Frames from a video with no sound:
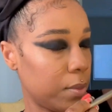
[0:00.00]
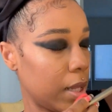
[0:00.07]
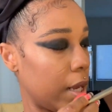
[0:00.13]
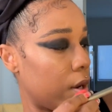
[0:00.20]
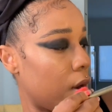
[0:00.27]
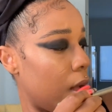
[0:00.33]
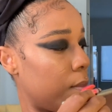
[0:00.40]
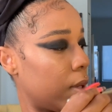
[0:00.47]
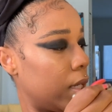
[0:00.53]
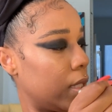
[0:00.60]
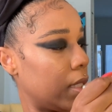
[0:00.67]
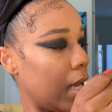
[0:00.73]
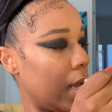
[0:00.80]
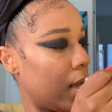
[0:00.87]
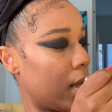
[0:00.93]
Later, I'm
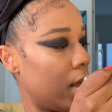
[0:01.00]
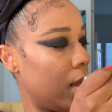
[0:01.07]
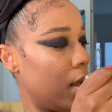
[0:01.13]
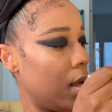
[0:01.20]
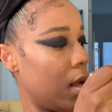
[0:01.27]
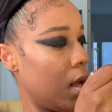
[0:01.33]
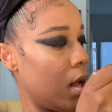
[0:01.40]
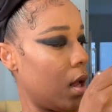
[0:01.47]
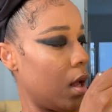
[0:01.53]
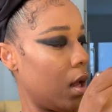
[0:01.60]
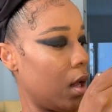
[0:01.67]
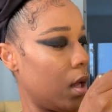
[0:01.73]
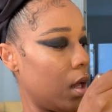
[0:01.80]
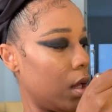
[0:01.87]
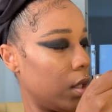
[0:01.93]
gonna take
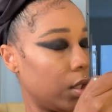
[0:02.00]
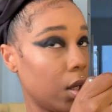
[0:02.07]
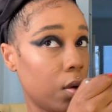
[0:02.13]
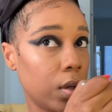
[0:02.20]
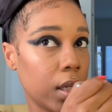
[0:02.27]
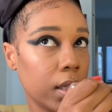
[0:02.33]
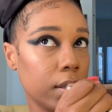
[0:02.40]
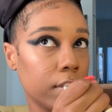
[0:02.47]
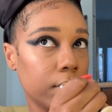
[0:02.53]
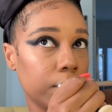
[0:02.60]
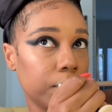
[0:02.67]
Yoded